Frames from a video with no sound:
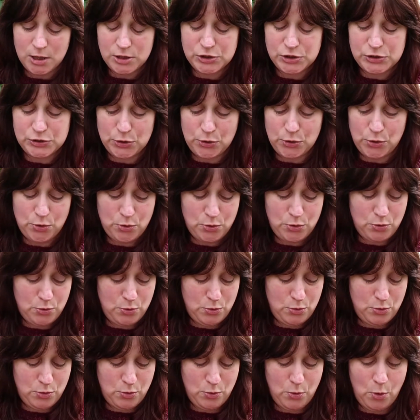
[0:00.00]

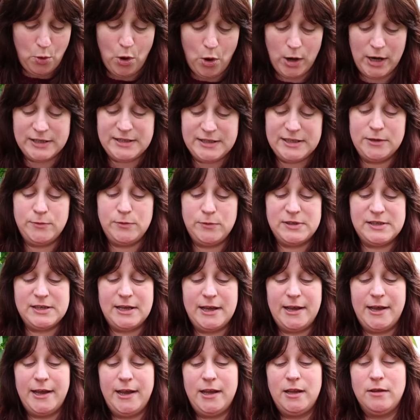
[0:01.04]
So all I did was
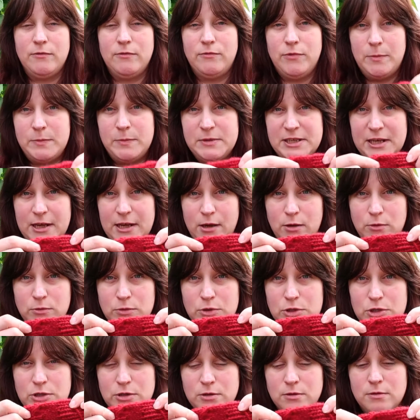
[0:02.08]
I ripped
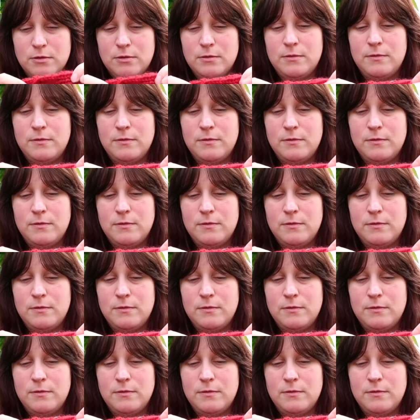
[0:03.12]
out